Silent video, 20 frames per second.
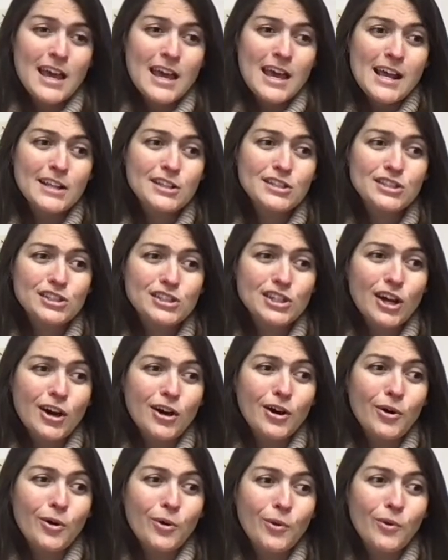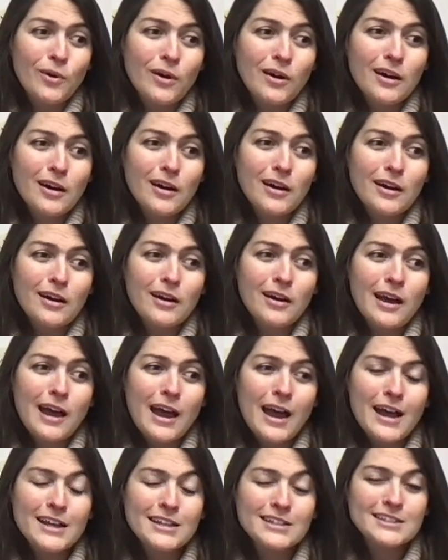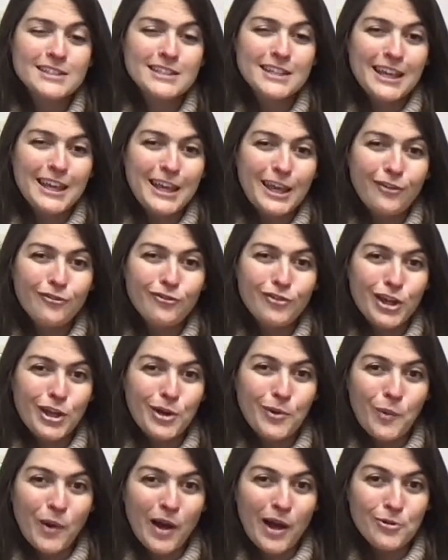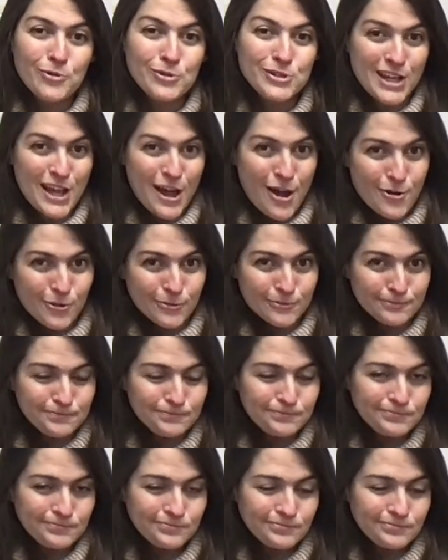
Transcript: And so as the evening wound down